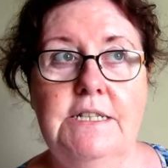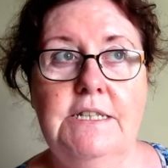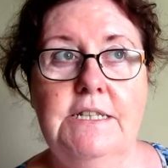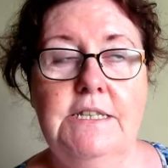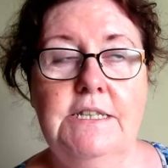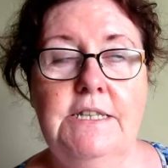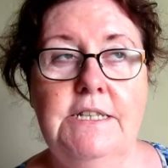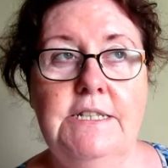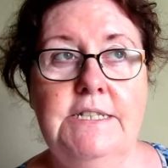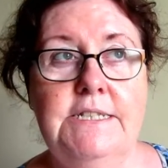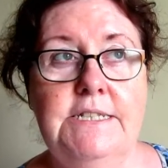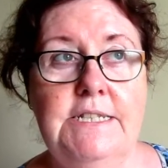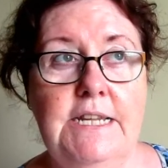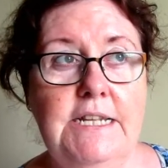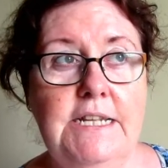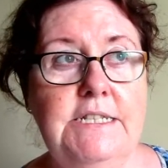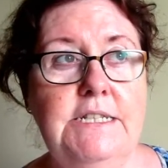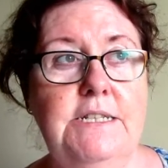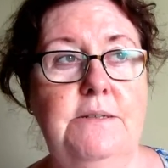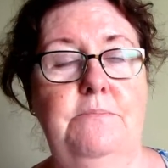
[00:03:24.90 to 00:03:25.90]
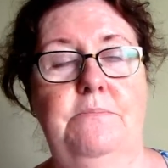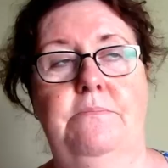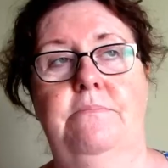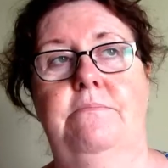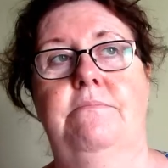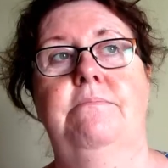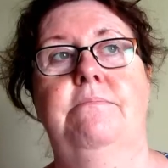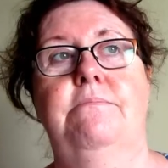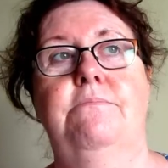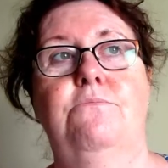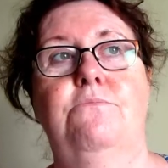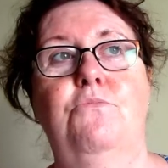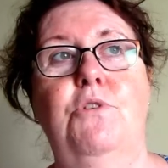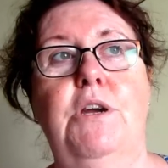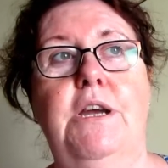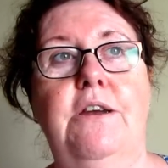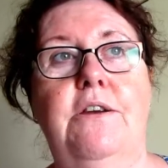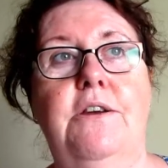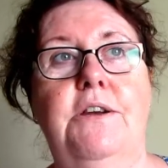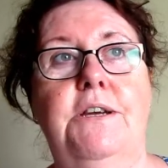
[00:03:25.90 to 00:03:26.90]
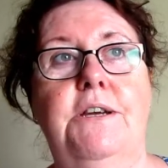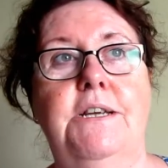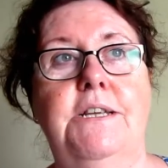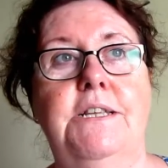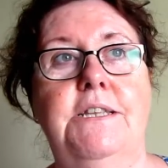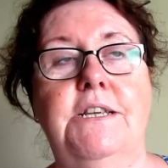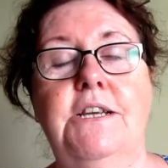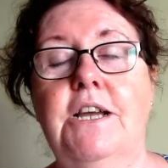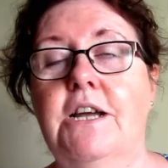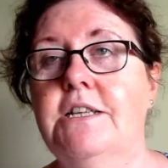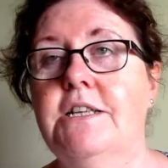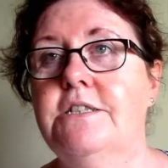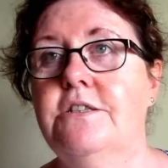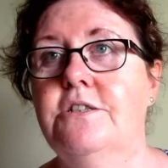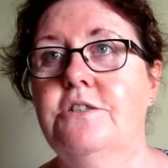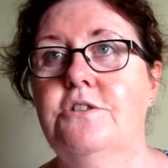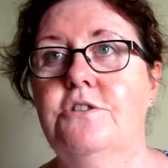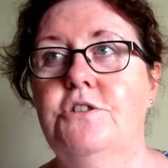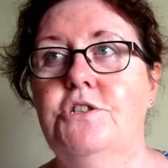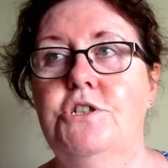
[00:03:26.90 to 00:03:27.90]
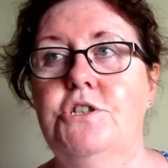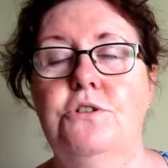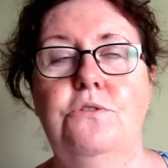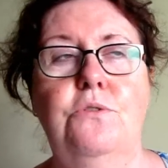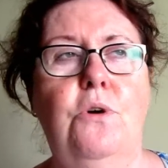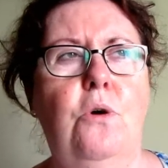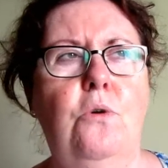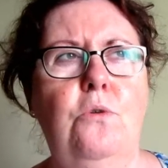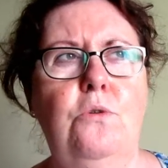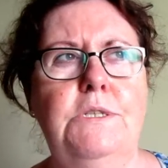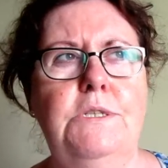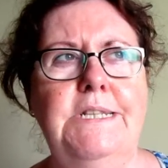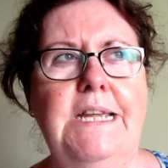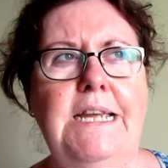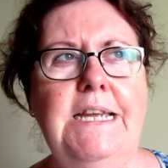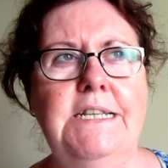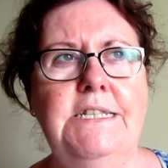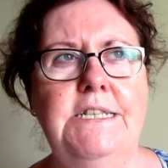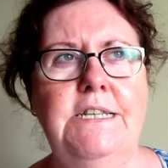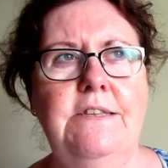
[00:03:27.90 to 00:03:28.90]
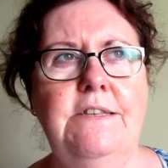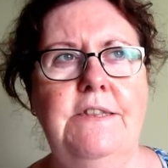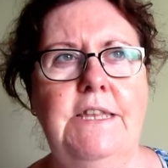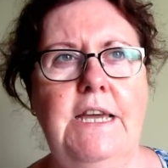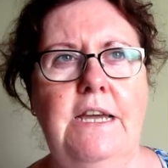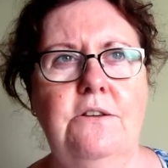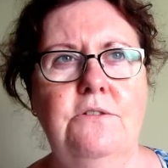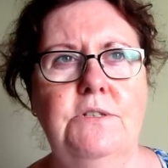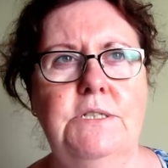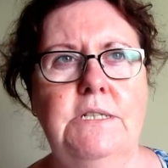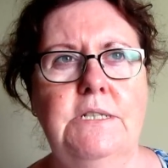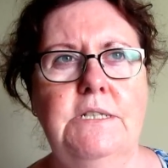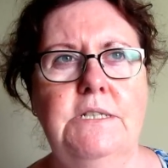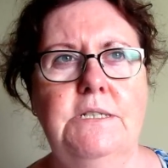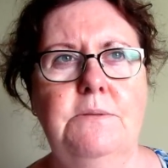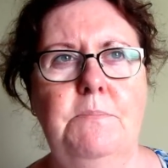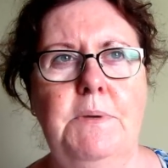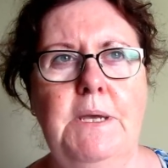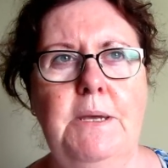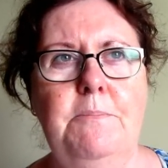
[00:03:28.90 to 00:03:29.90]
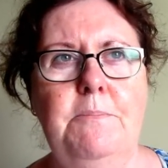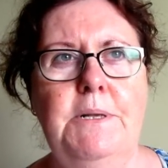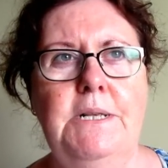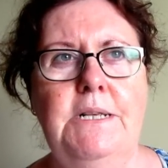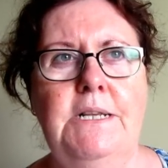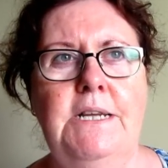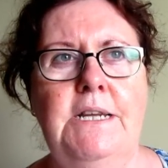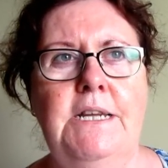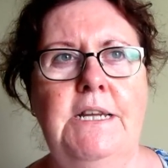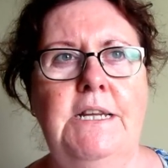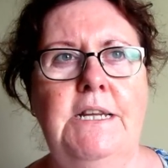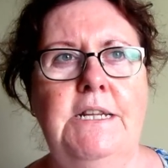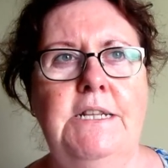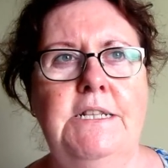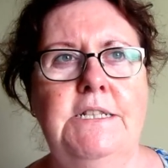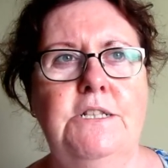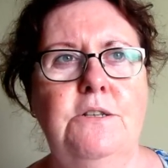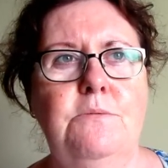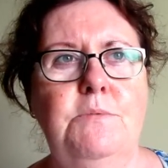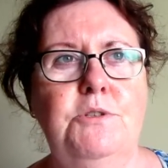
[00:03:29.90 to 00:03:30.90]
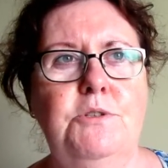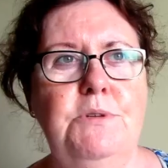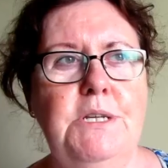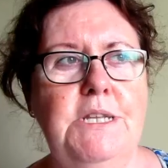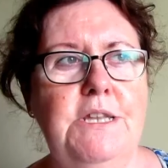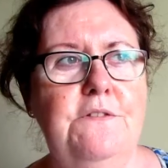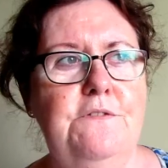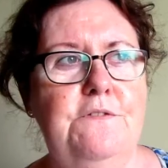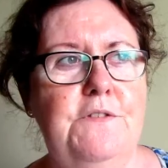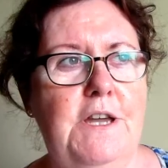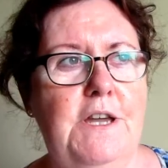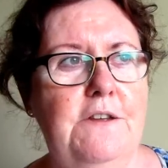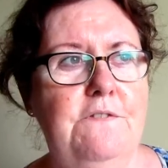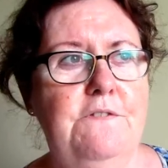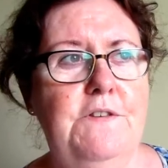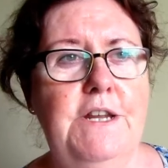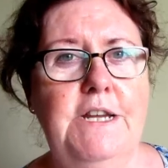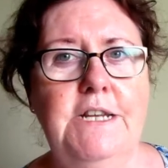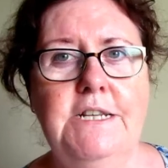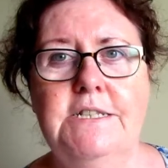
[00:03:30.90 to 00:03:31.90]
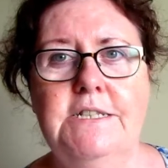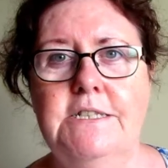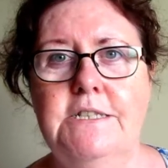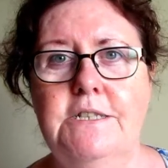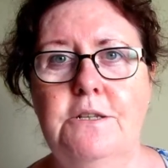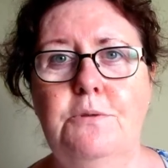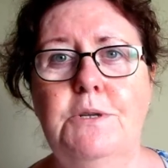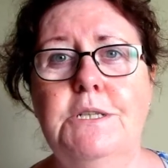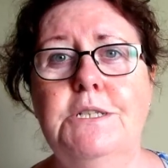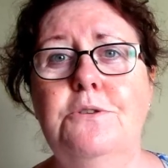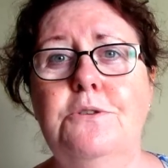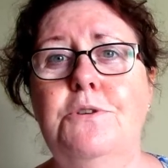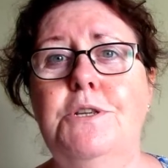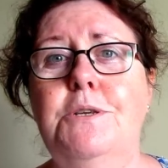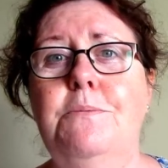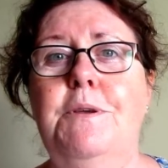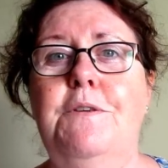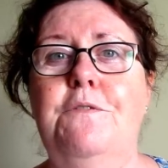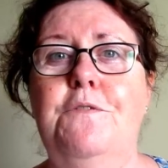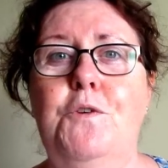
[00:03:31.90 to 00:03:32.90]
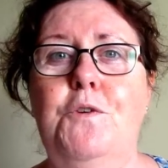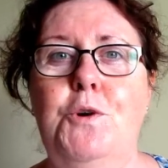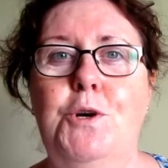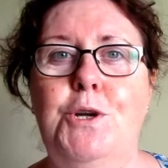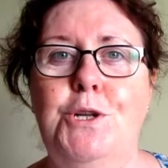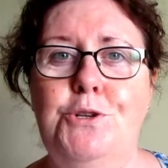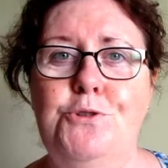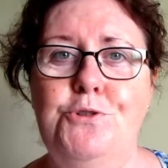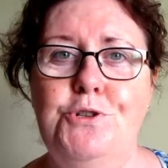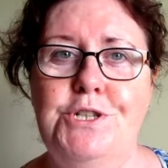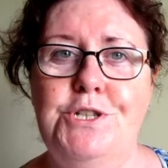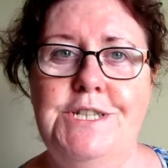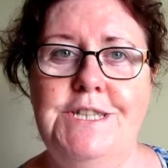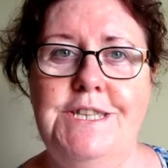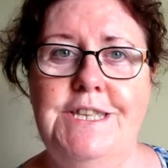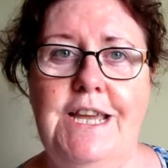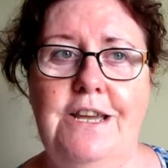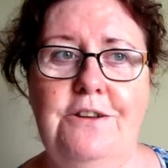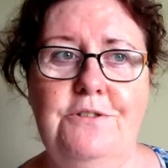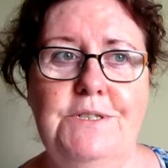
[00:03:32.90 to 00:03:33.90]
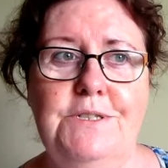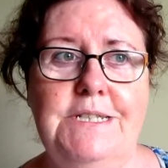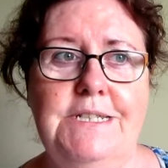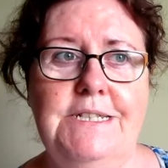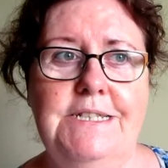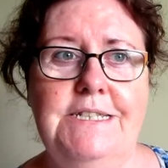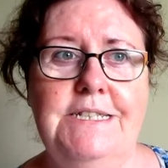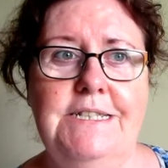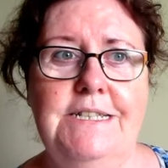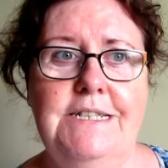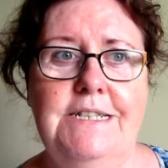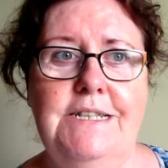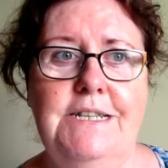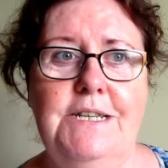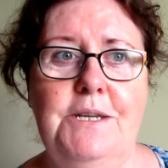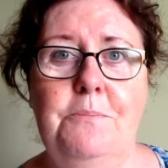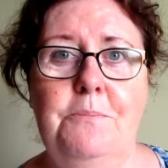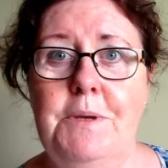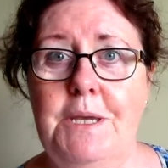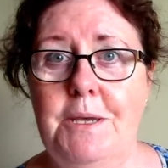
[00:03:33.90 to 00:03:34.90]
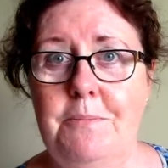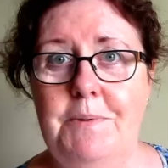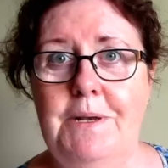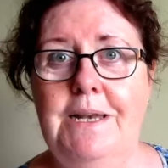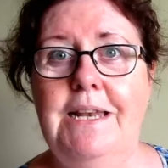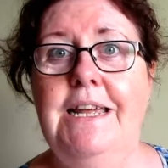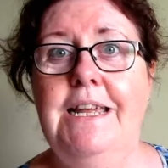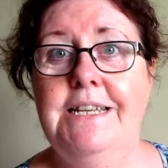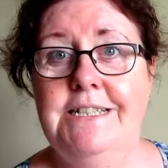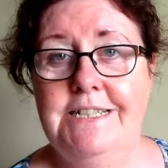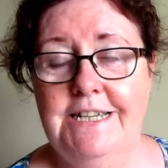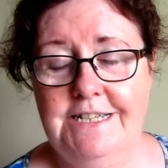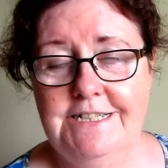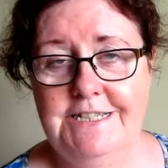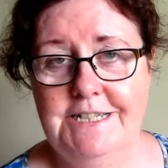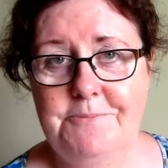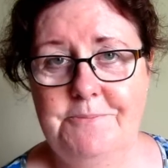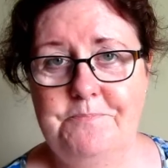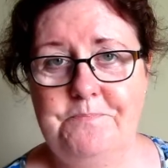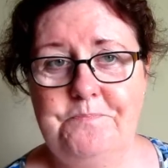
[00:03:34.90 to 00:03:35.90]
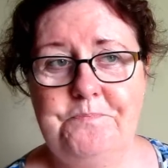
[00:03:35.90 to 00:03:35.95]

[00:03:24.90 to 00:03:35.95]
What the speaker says: the stadium where the concerts are due holds 80,000 people. So between the five nights, there was going to be 400,000 people attending.